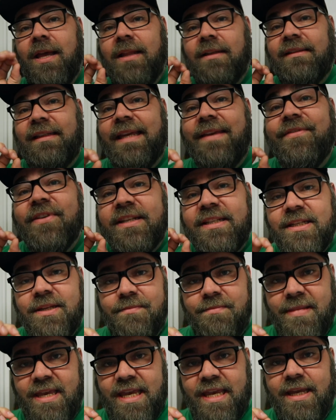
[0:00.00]
leave it to
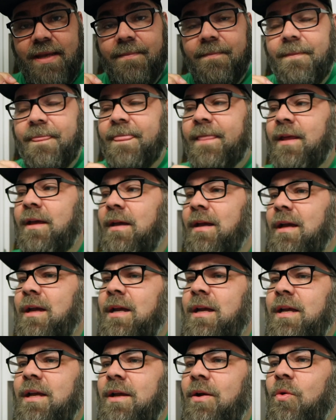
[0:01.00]
me
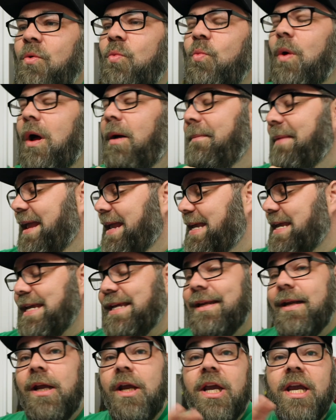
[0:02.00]
while
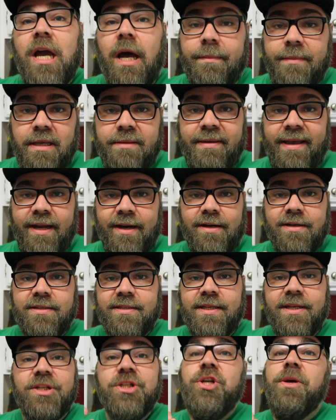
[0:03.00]
making gummy bears